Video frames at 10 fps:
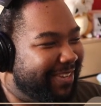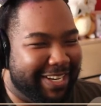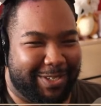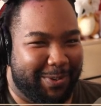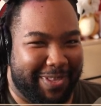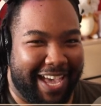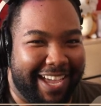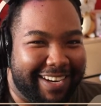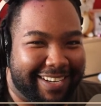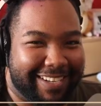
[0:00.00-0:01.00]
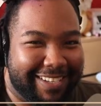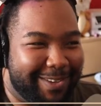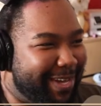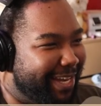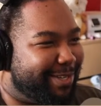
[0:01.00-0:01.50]
do that. You
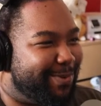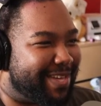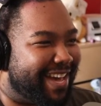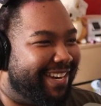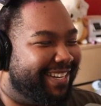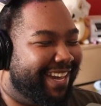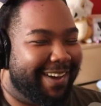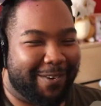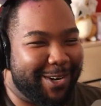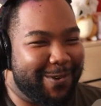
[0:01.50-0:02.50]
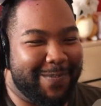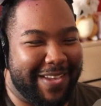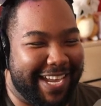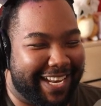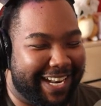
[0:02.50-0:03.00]
can't do that. What do you
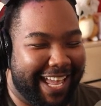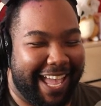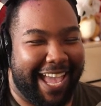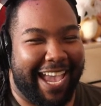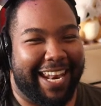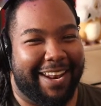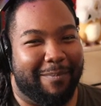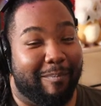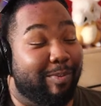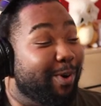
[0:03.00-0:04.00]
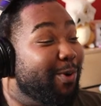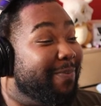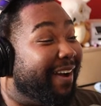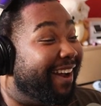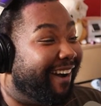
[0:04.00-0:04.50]
mean? And it broke
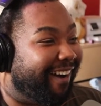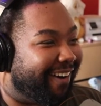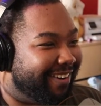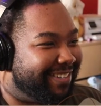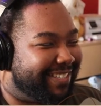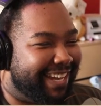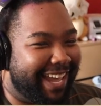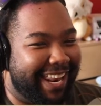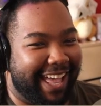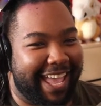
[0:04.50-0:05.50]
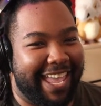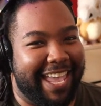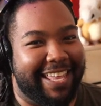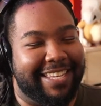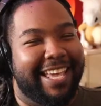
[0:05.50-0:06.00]
my heart. And
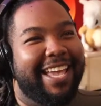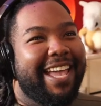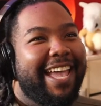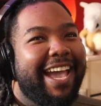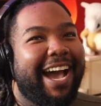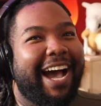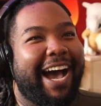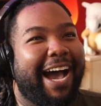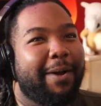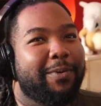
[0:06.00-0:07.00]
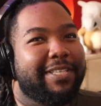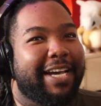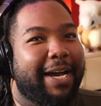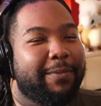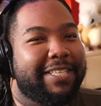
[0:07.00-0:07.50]
I was
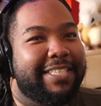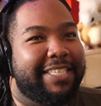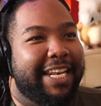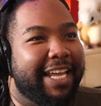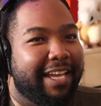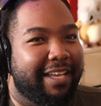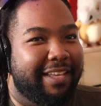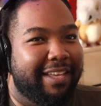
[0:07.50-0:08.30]
sitting